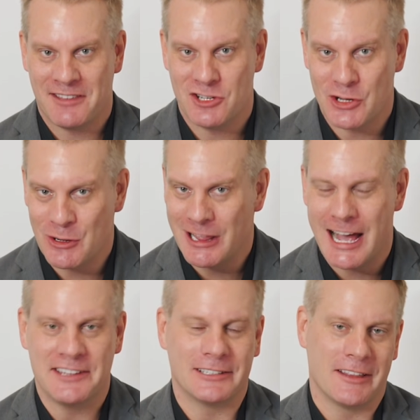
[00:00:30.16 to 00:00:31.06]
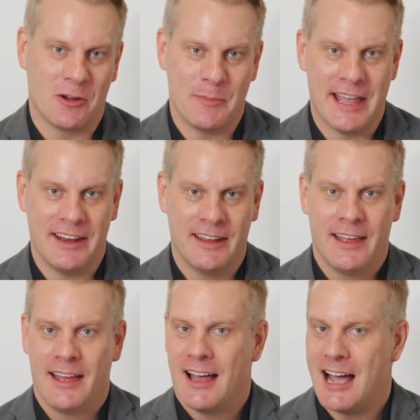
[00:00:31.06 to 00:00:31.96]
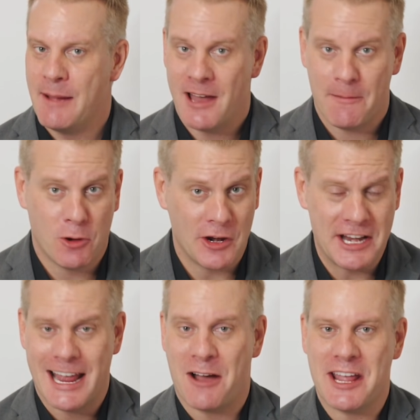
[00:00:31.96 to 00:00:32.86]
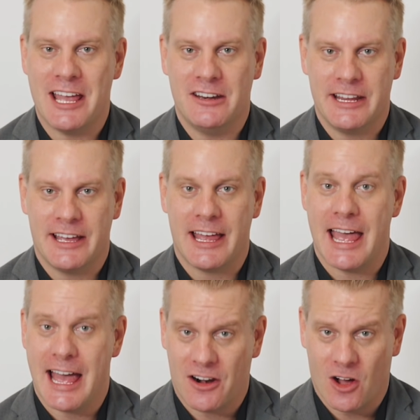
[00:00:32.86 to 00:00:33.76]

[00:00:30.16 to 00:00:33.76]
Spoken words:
to generalize a little bit. I'm not putting down India at